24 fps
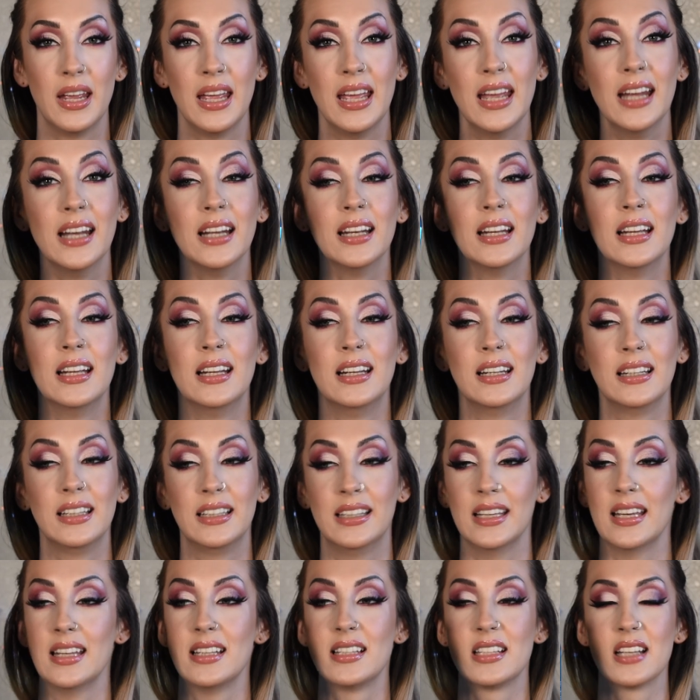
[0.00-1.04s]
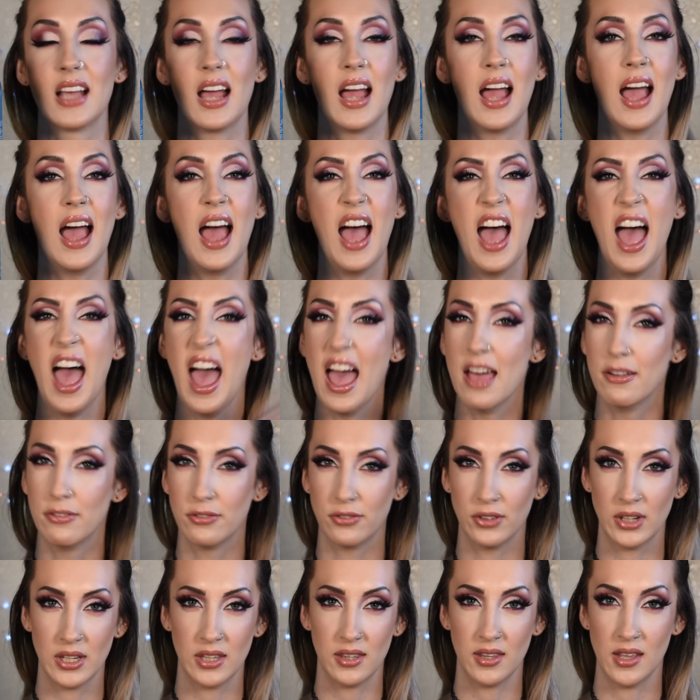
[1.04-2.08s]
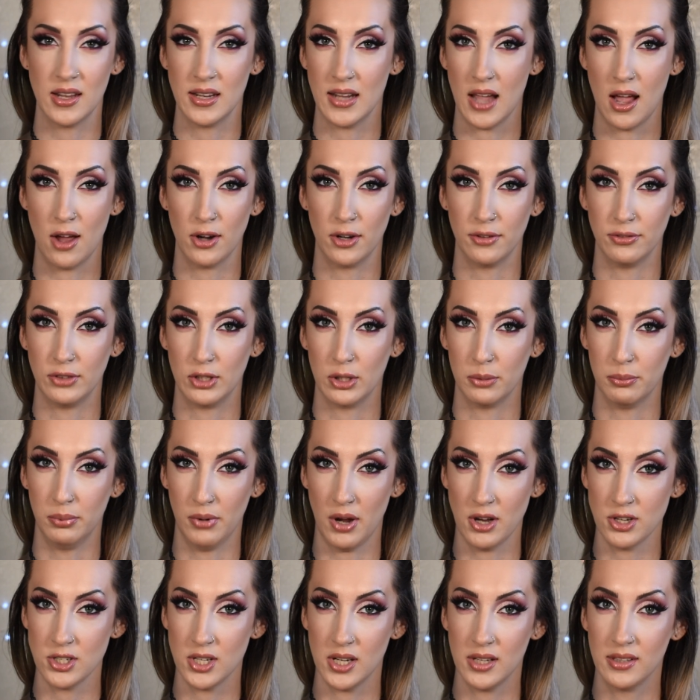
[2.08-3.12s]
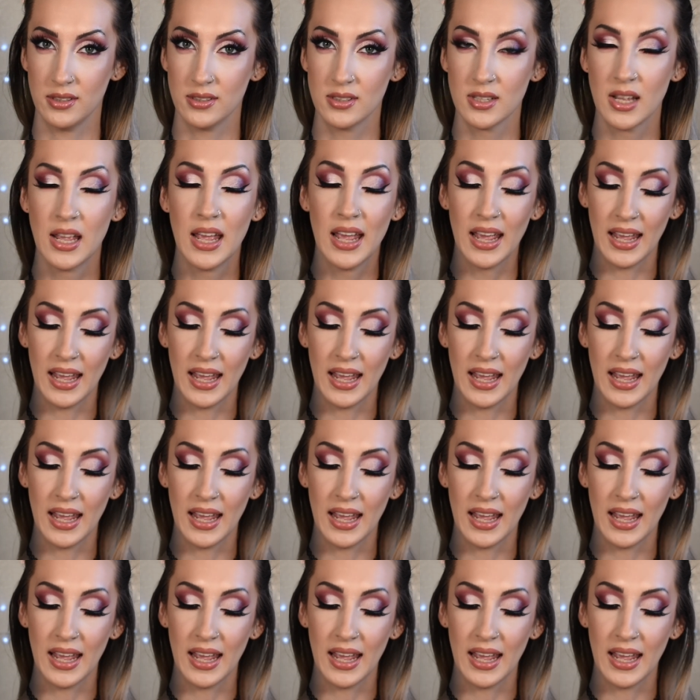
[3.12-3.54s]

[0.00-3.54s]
It gets everything out of your brushes.